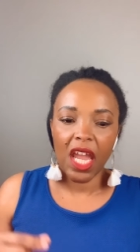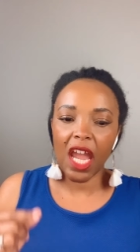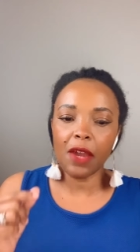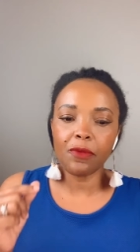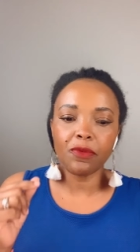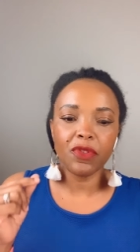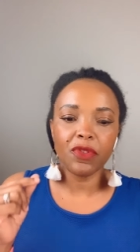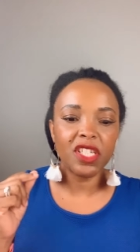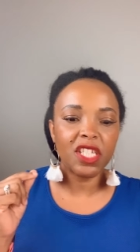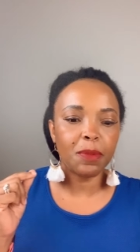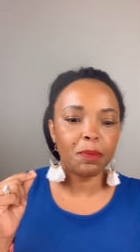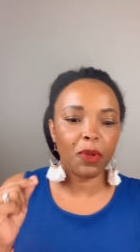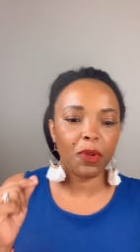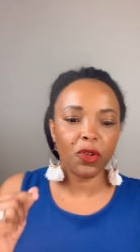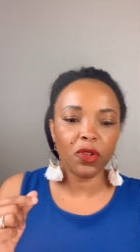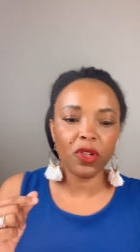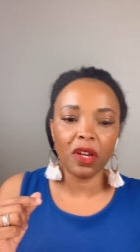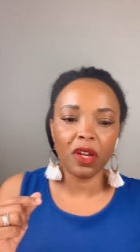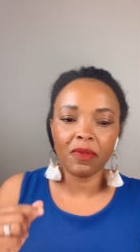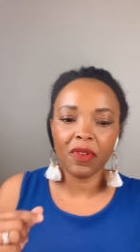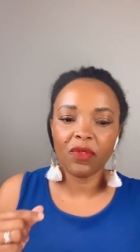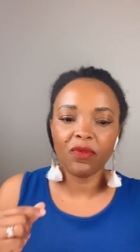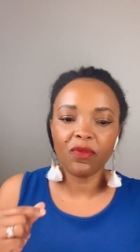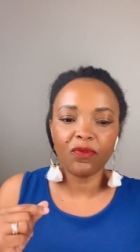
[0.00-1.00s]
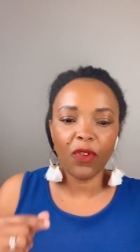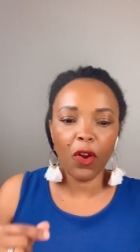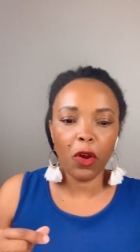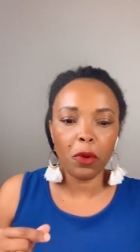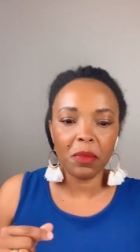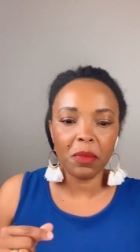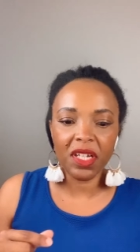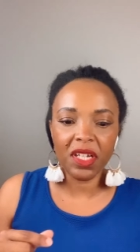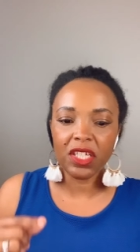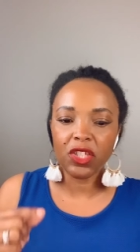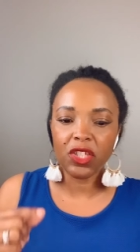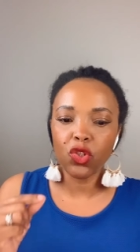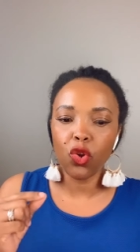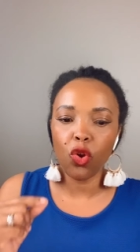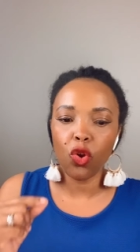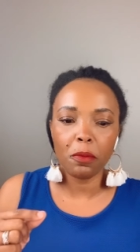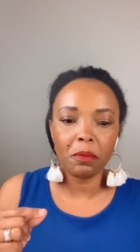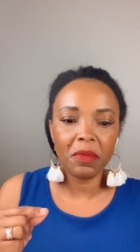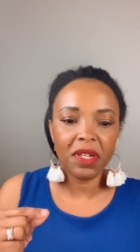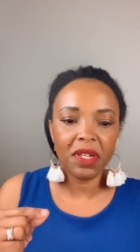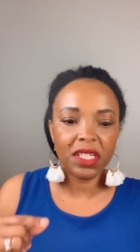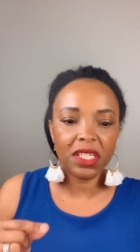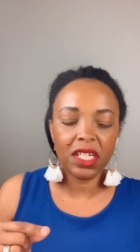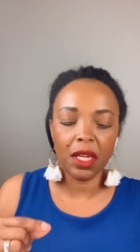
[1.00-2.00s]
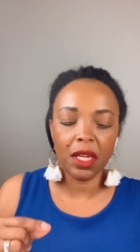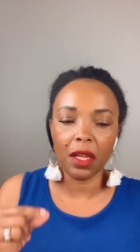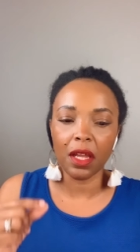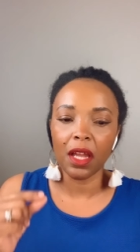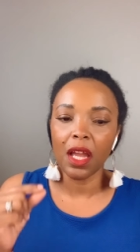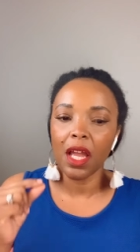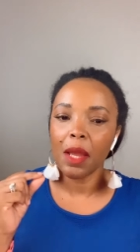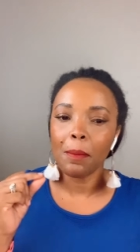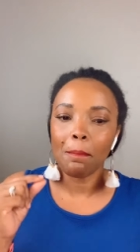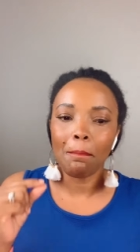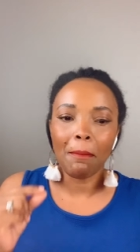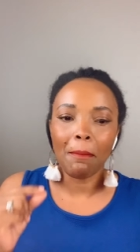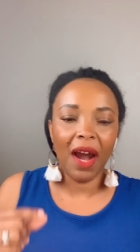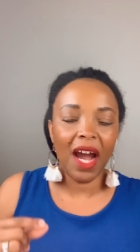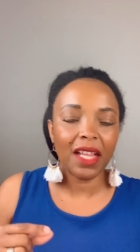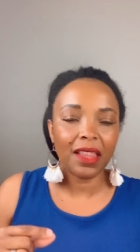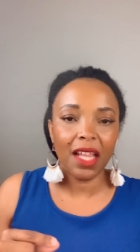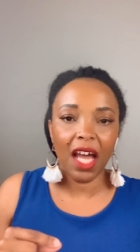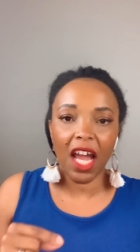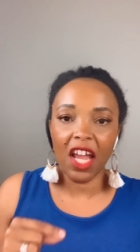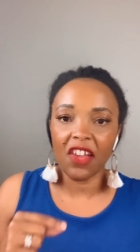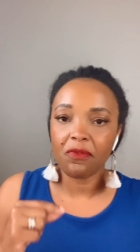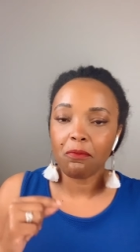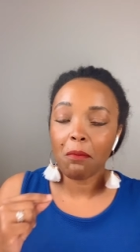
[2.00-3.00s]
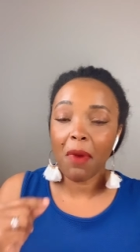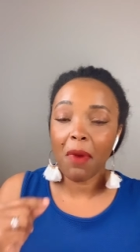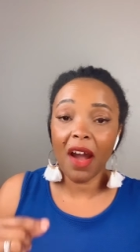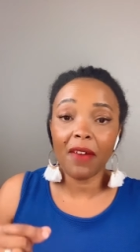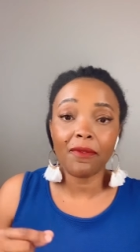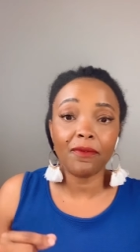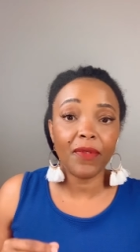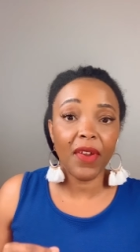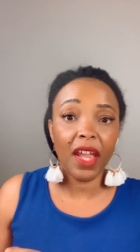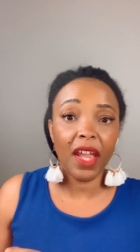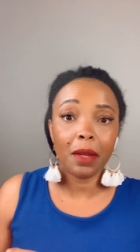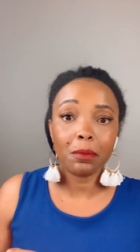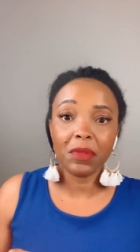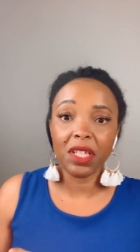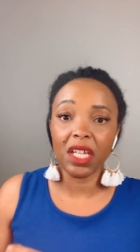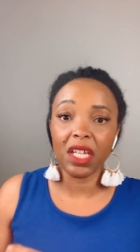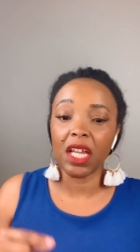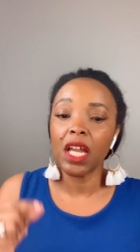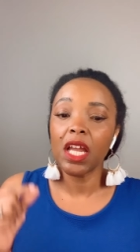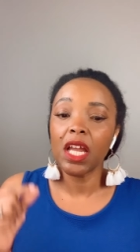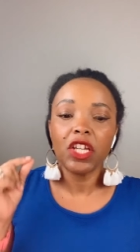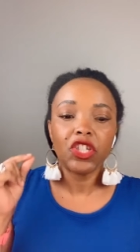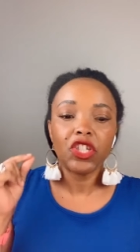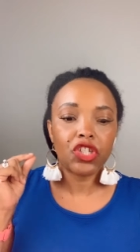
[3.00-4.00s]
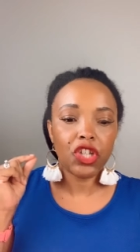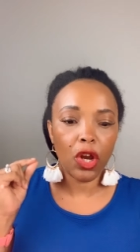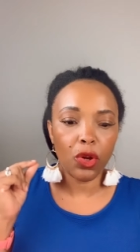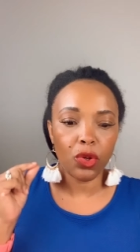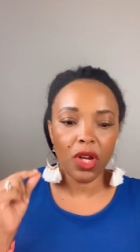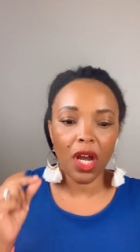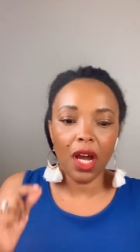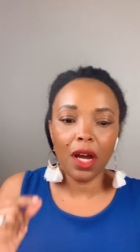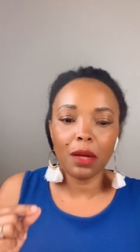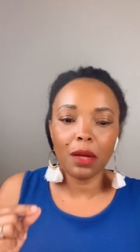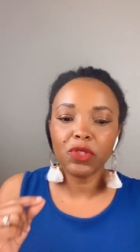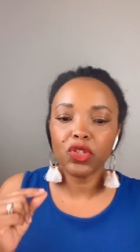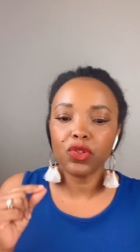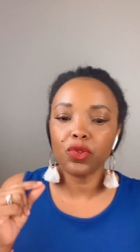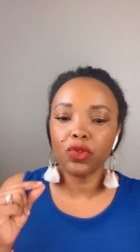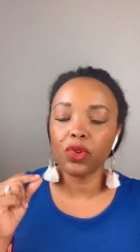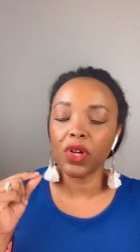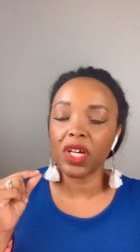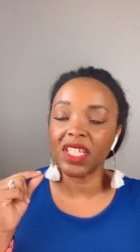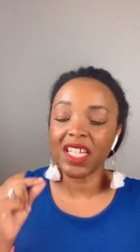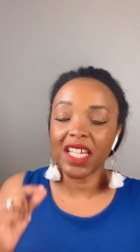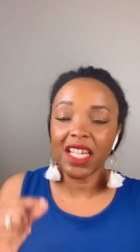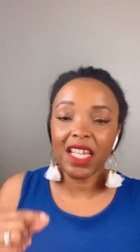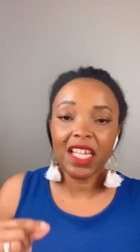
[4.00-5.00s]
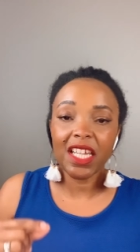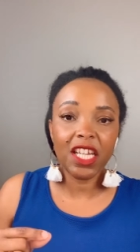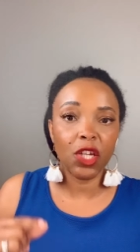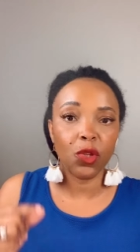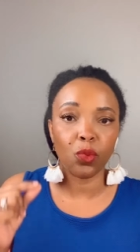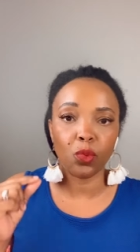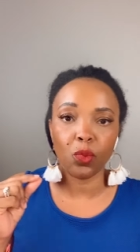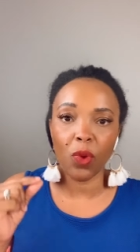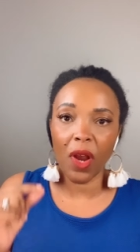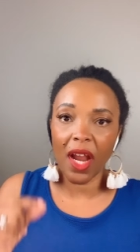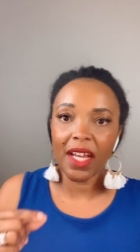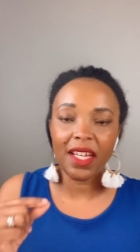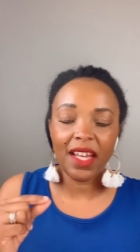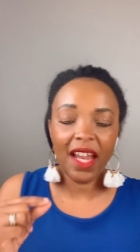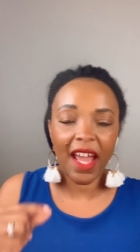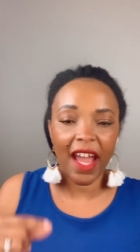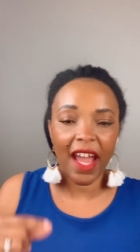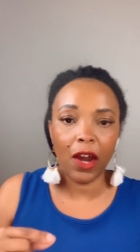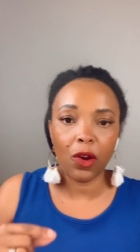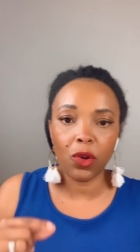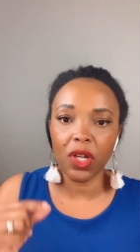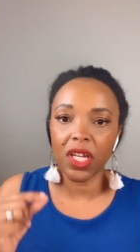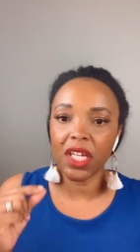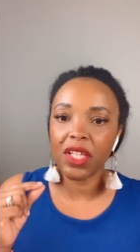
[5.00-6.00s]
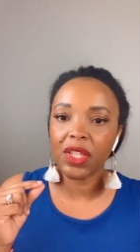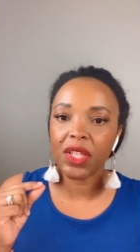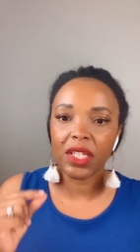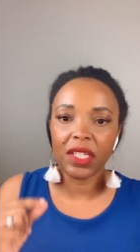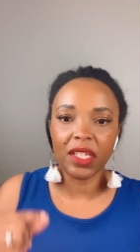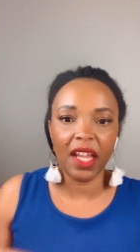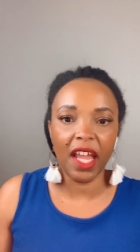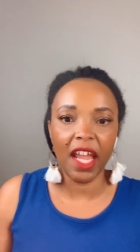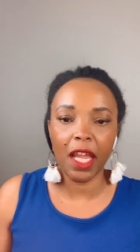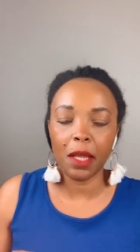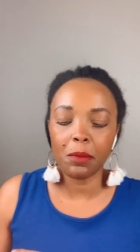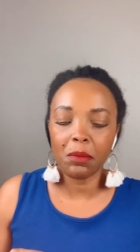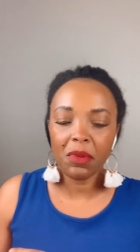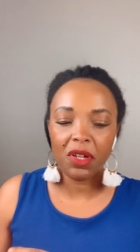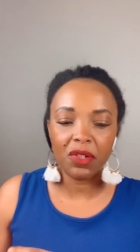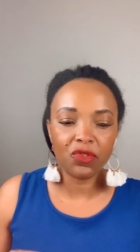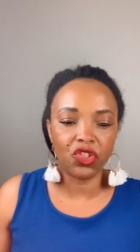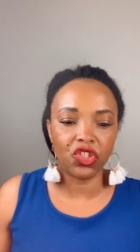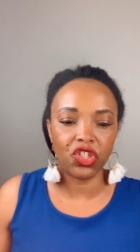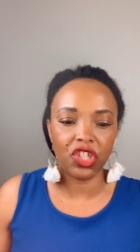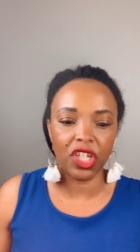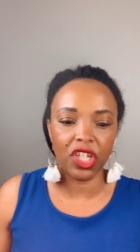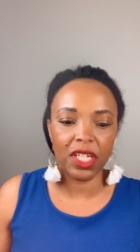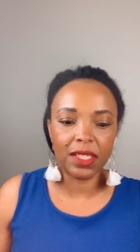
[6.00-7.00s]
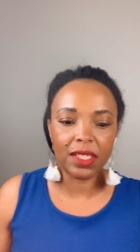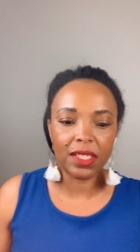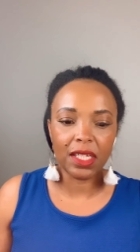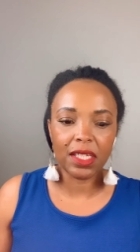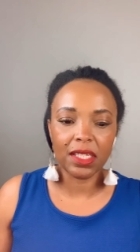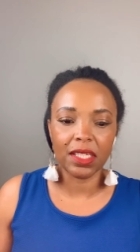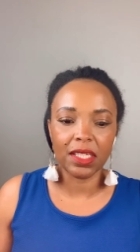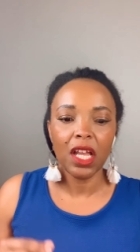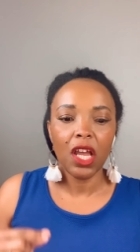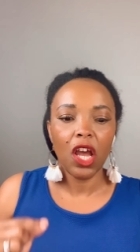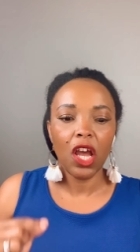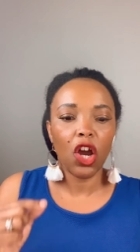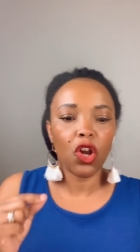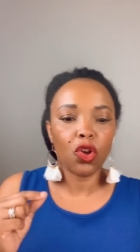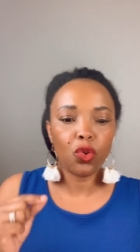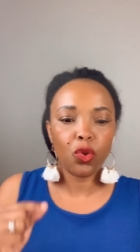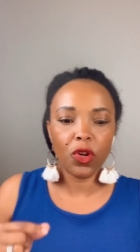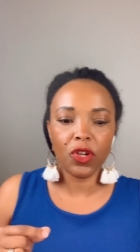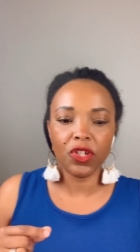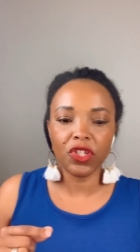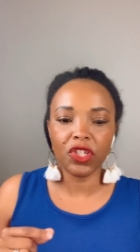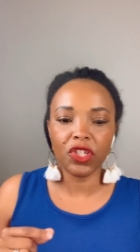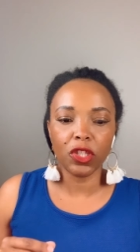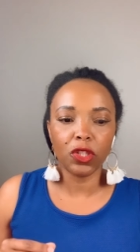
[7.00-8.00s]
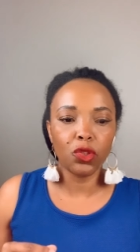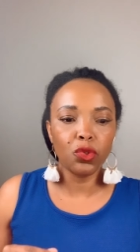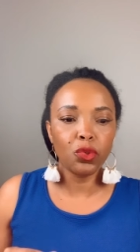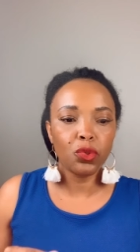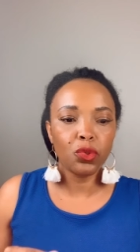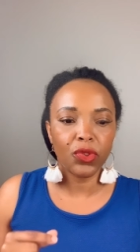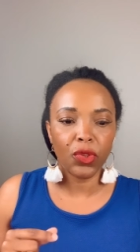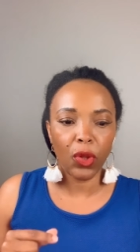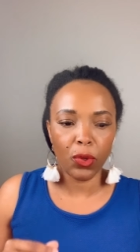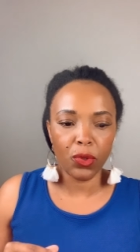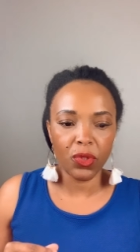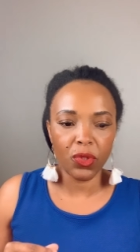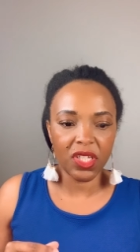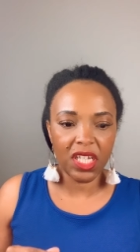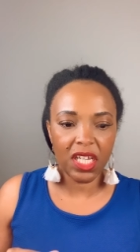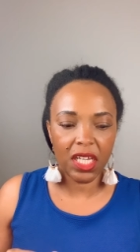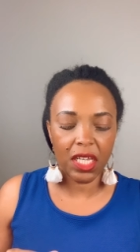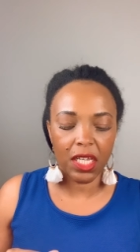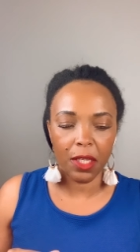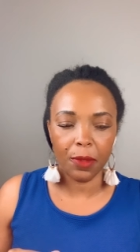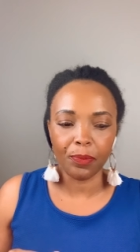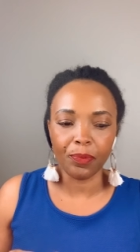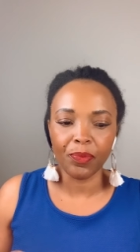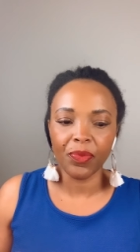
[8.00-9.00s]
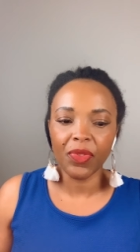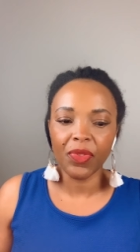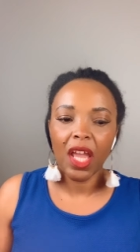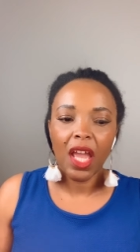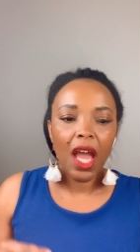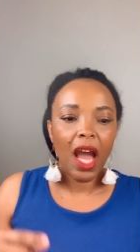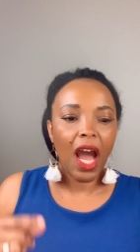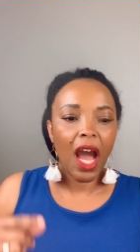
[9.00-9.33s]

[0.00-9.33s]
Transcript: Every spirit of infirmity tormenting my life, my family, shall come to an end right now in the name of Jesus, according to Luke 13.